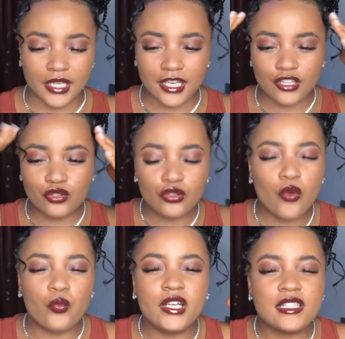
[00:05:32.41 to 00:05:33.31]
Like, you're
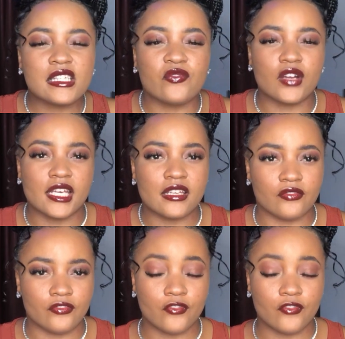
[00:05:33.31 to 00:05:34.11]
not willing to forgive.